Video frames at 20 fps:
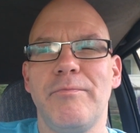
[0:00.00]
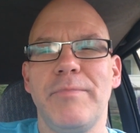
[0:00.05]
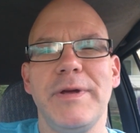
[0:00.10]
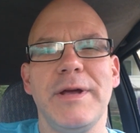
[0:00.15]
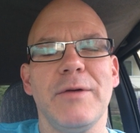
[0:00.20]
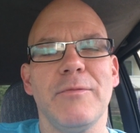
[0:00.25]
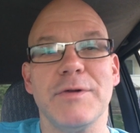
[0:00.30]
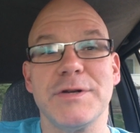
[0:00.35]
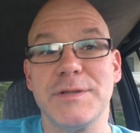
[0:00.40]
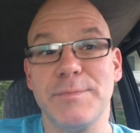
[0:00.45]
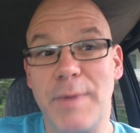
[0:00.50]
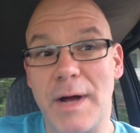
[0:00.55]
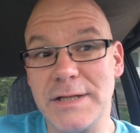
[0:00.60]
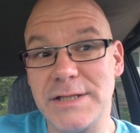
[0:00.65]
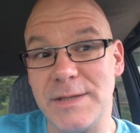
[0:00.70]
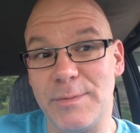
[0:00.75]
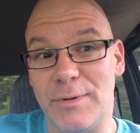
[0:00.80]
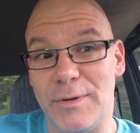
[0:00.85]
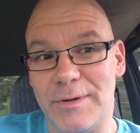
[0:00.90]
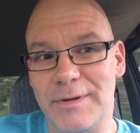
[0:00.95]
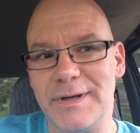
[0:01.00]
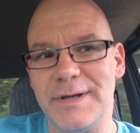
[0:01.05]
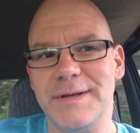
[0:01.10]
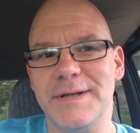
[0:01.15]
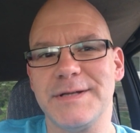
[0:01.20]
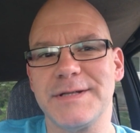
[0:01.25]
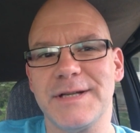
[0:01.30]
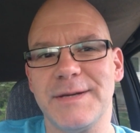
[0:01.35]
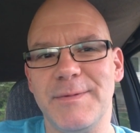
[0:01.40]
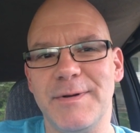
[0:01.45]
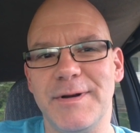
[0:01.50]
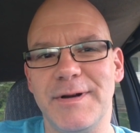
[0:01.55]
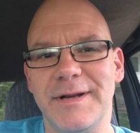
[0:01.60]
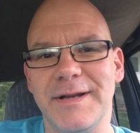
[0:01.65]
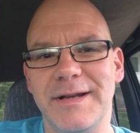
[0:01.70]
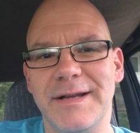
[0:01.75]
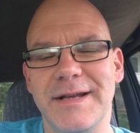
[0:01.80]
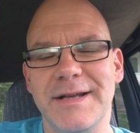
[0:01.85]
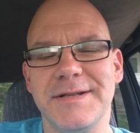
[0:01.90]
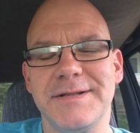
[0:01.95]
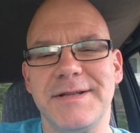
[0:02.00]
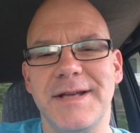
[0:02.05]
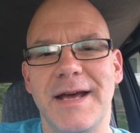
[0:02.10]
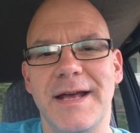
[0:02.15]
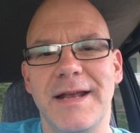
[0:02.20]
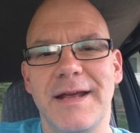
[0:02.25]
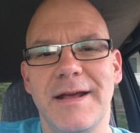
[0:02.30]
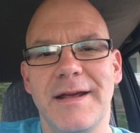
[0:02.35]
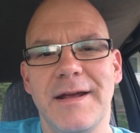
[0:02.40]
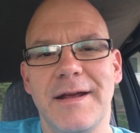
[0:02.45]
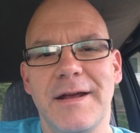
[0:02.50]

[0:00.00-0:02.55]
being responsible in this community is that